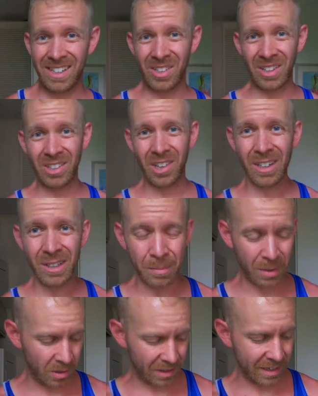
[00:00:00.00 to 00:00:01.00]
So I talked
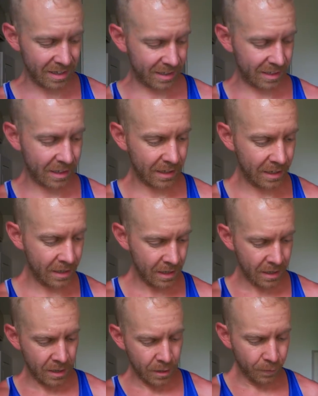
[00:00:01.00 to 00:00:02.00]
about this
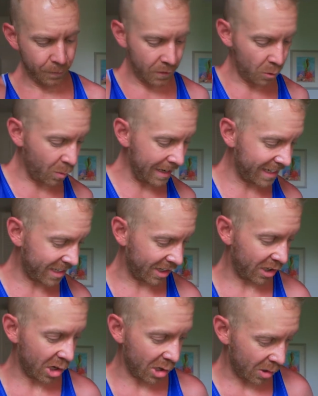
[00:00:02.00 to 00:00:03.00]
a few weeks
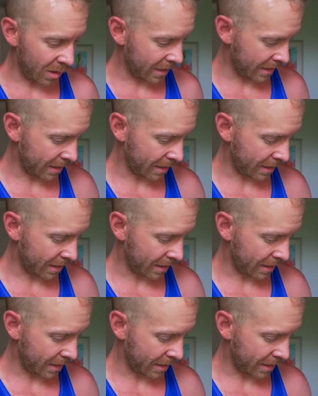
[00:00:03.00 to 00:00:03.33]
ago,